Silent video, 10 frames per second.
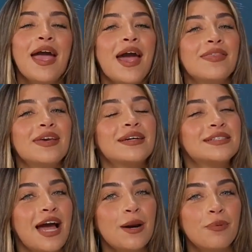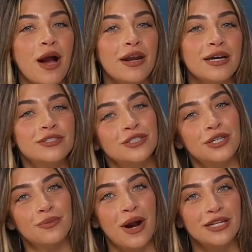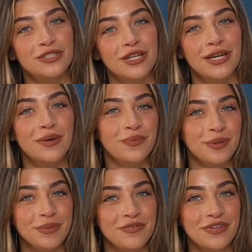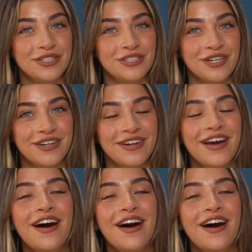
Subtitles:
and the exact product you're watching will be featured.